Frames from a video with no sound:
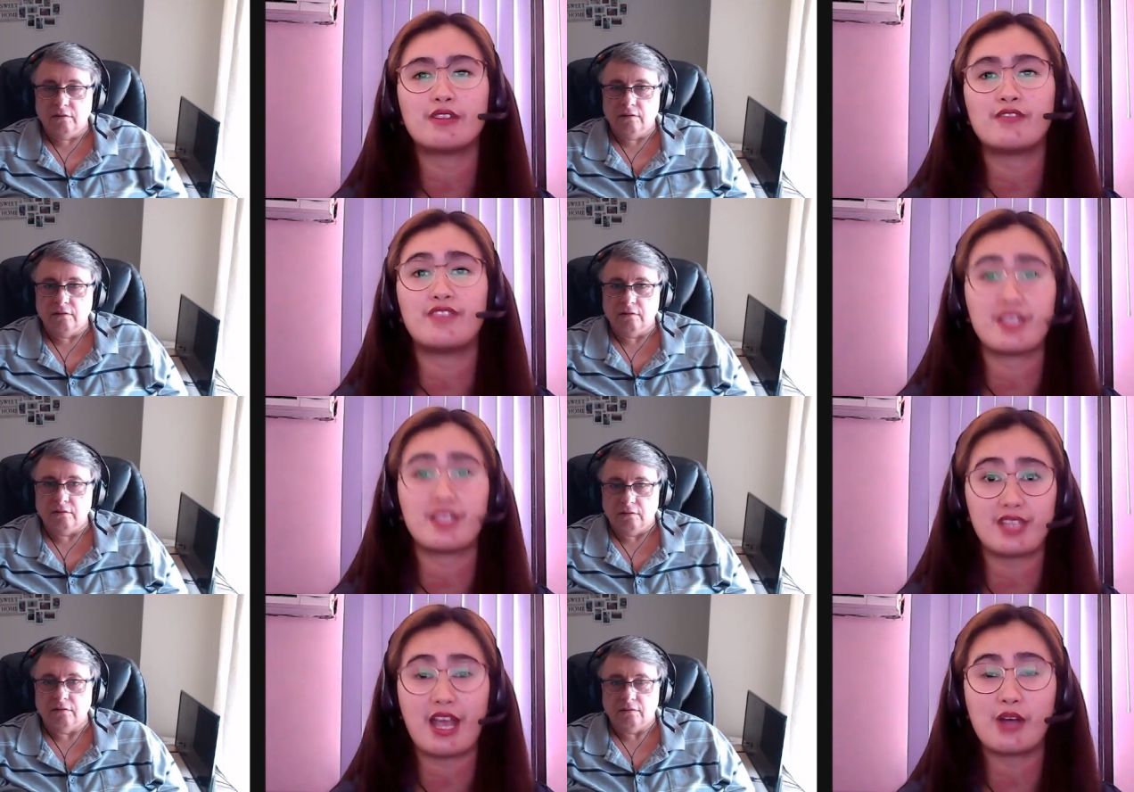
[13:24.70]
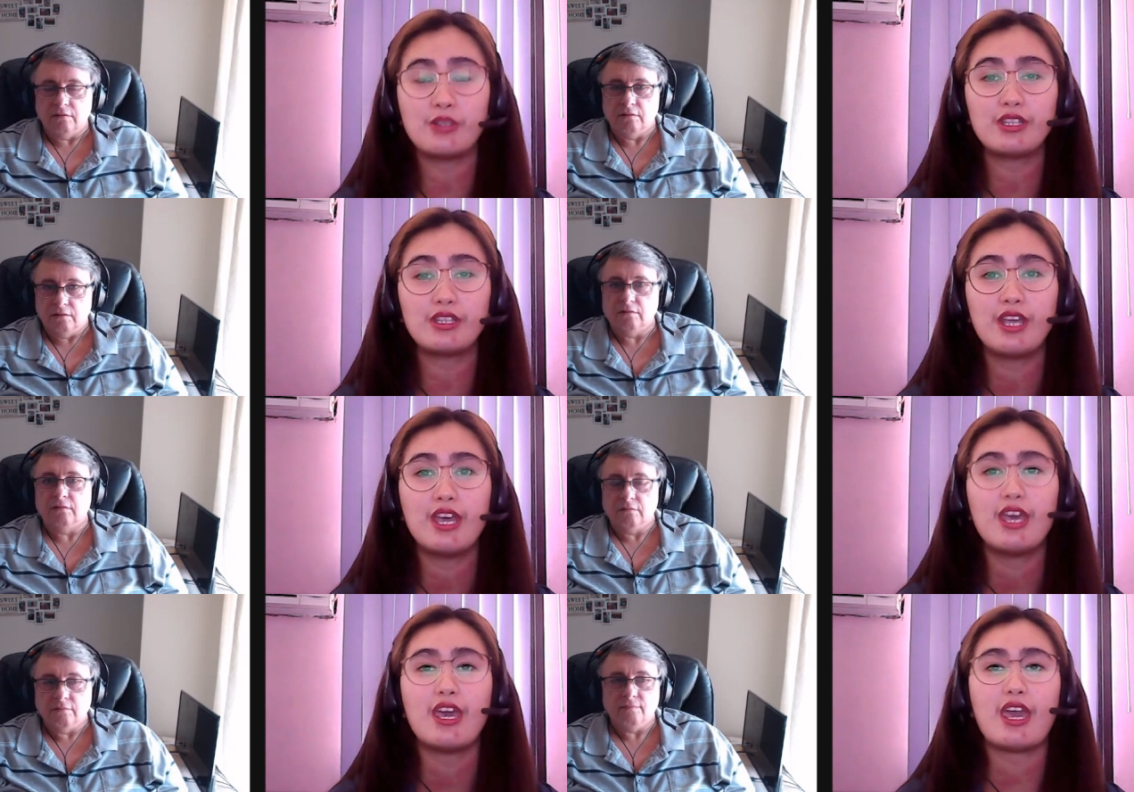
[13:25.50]
Speaker 1: of discount.
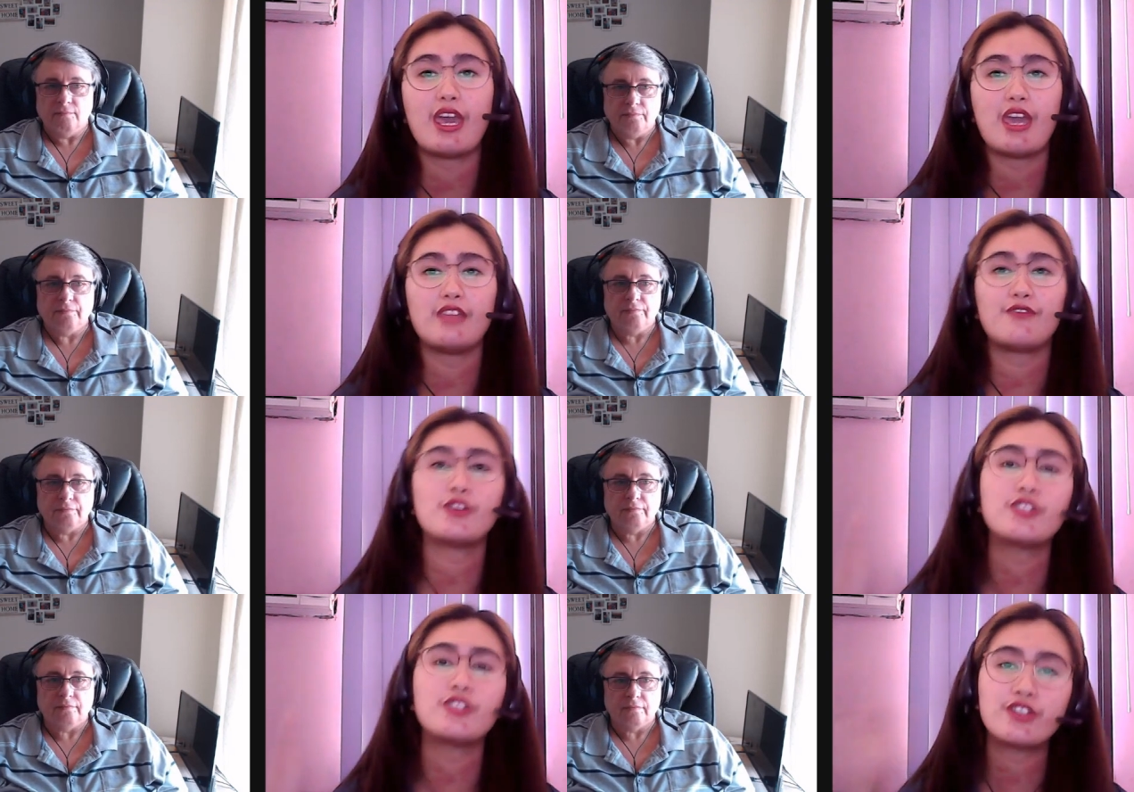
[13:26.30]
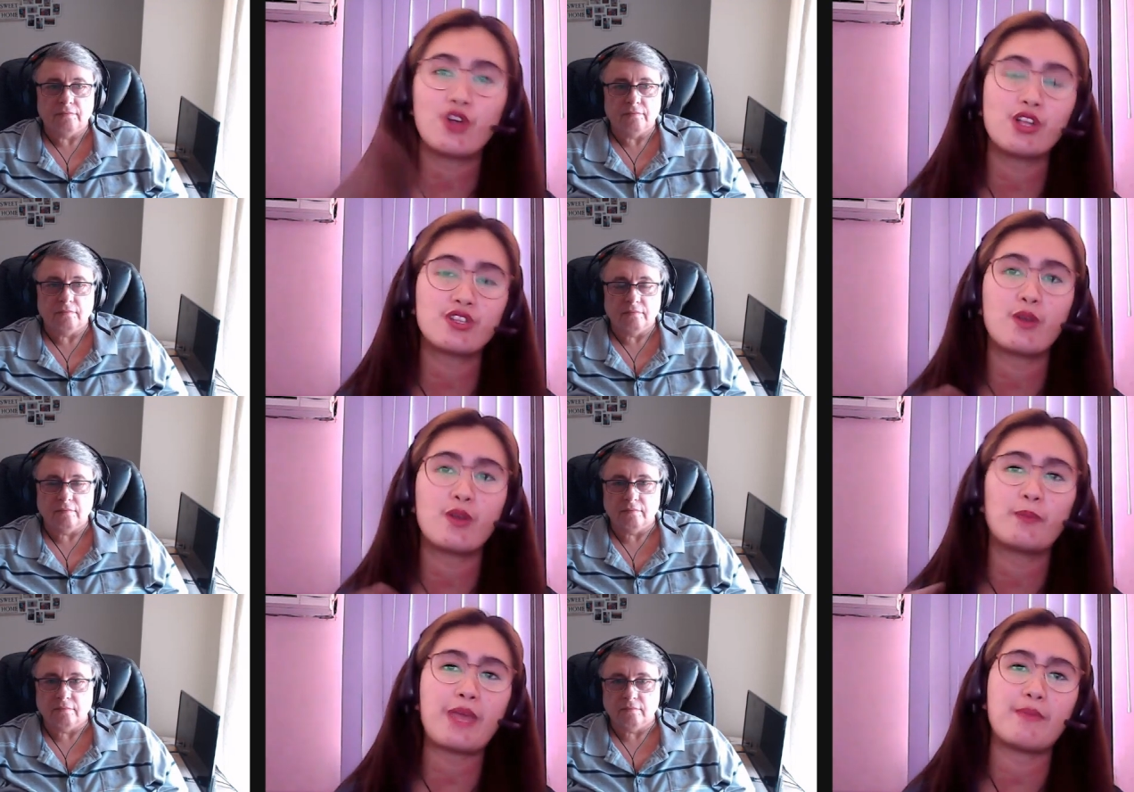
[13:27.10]
And of course, there's also a
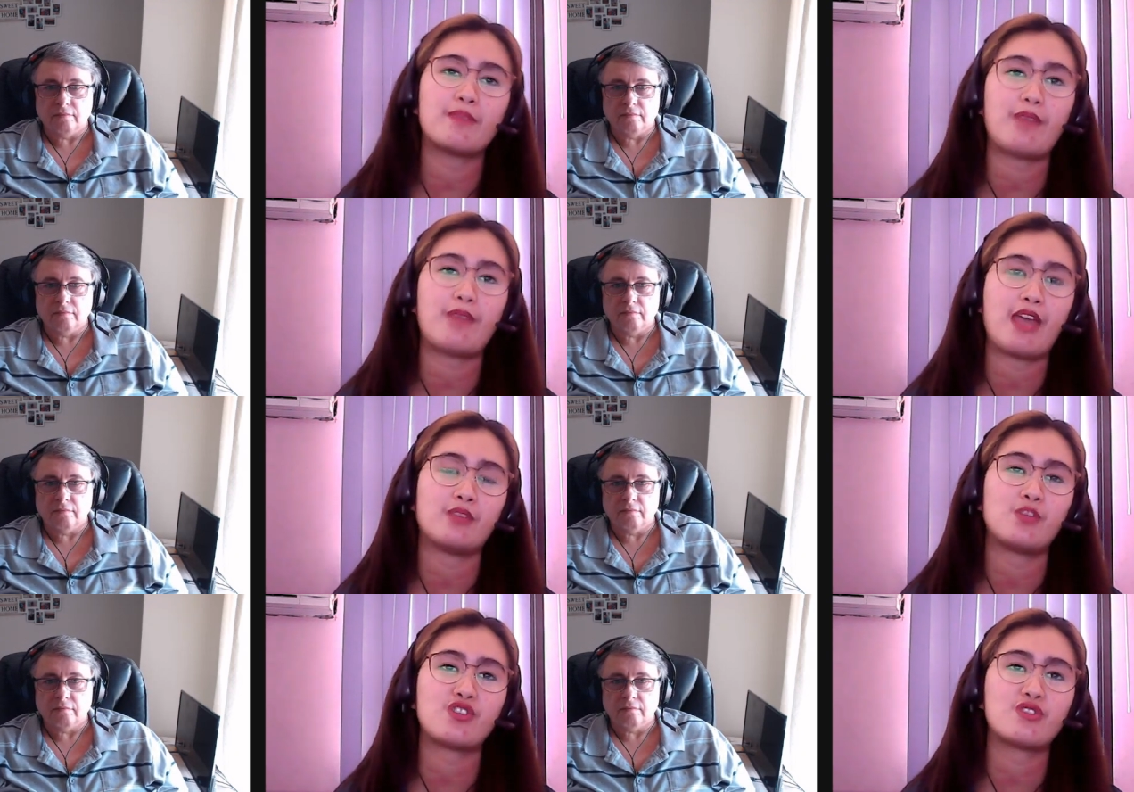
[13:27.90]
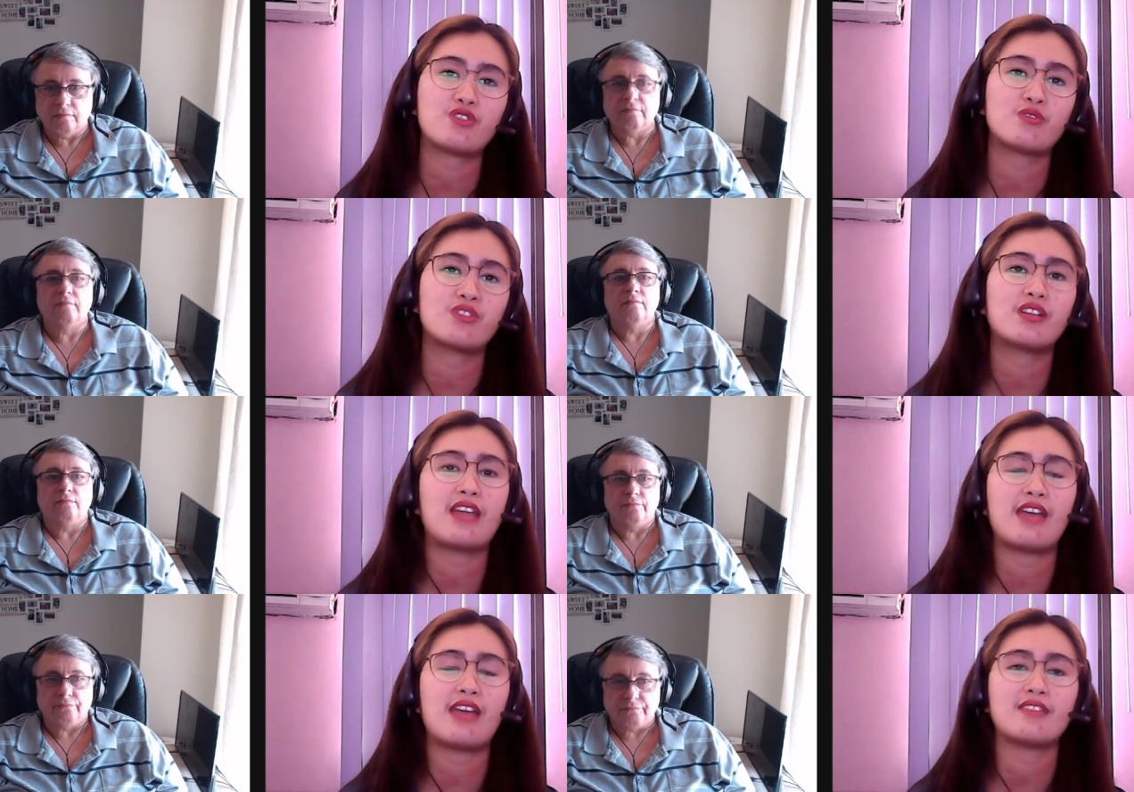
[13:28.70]
payment plan which suits the
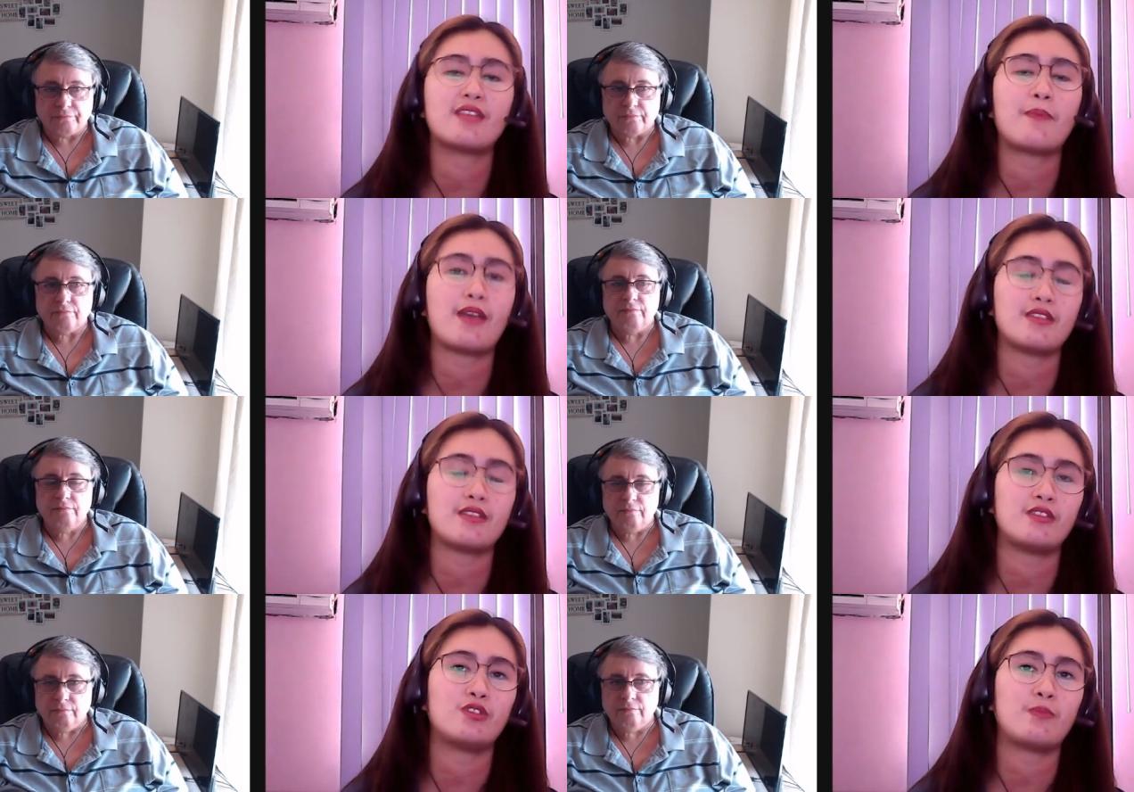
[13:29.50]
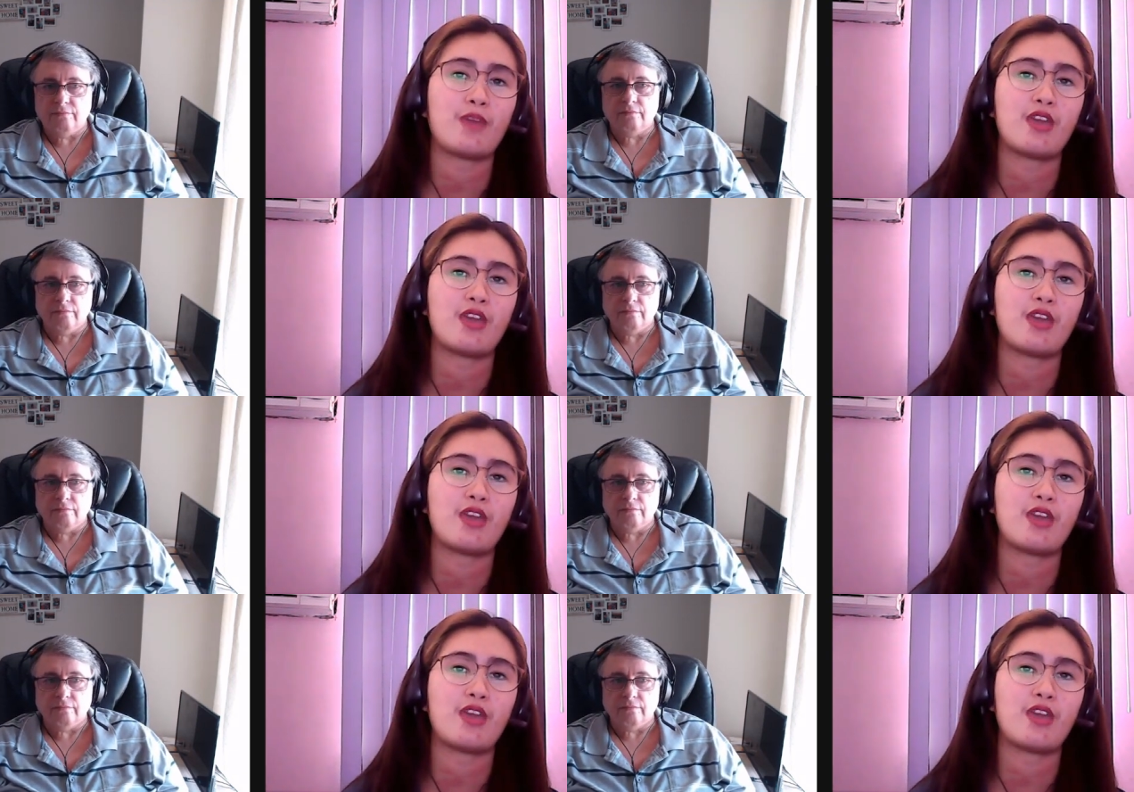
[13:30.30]
client's capacity to pay